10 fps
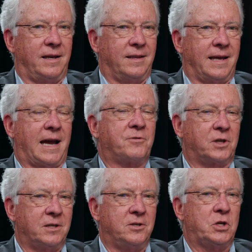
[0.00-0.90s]
they have
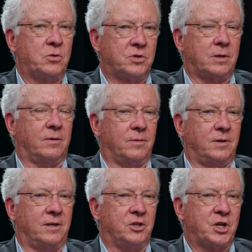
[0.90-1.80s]
to continue
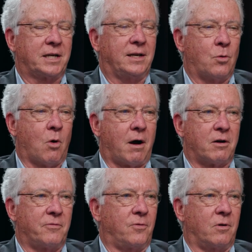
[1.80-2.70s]
injecting
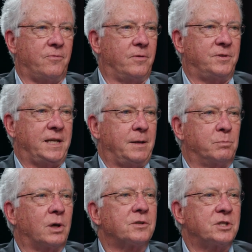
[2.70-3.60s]
water for 15
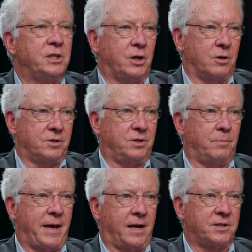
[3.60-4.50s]
plus years
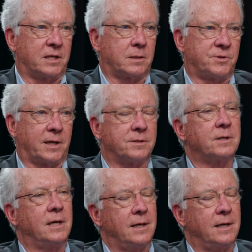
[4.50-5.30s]
to manage that subsidence.